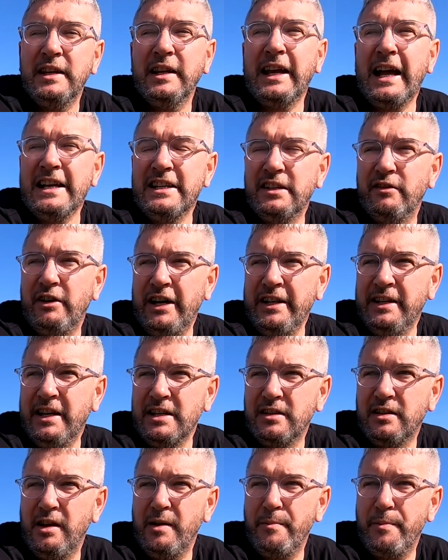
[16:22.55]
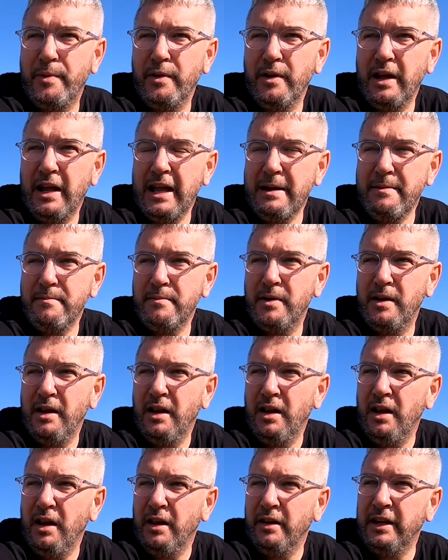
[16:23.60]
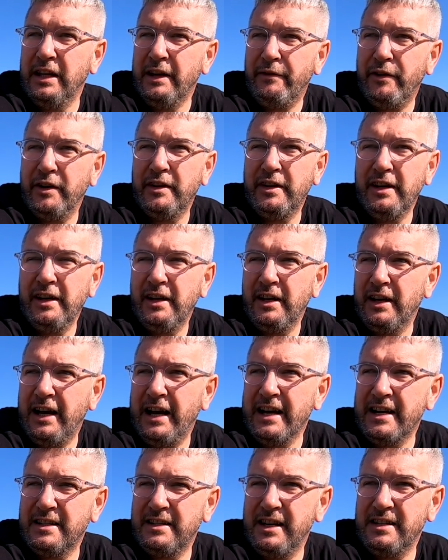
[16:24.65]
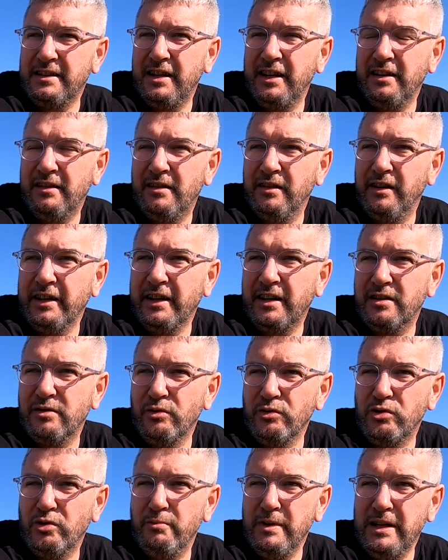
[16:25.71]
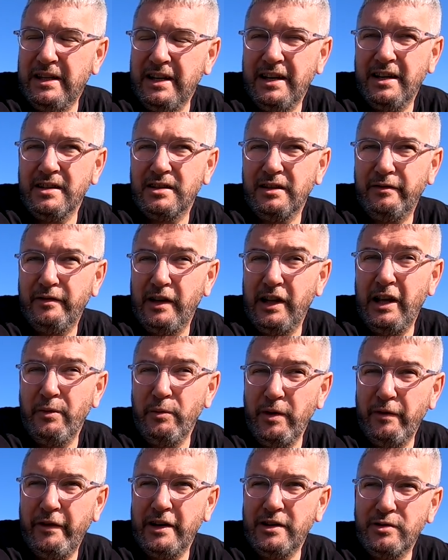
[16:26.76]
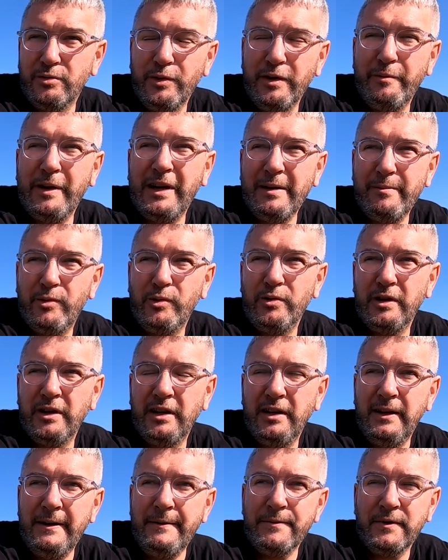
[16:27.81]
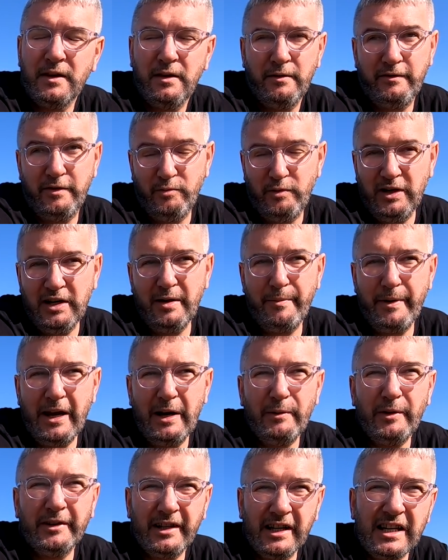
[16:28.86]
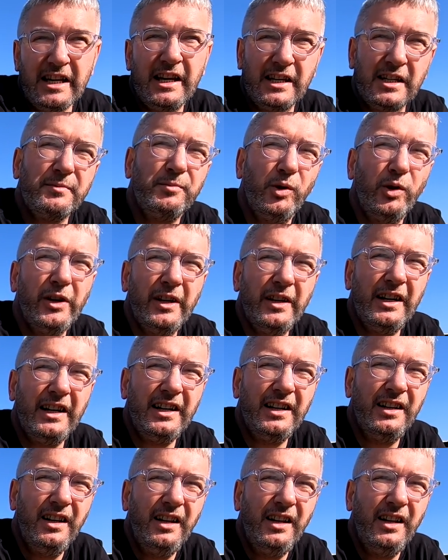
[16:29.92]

See, the guys that ran this club, they never had the access to like social media and stuff like that we've had. So we've been able to, for want of a better word, exploit that.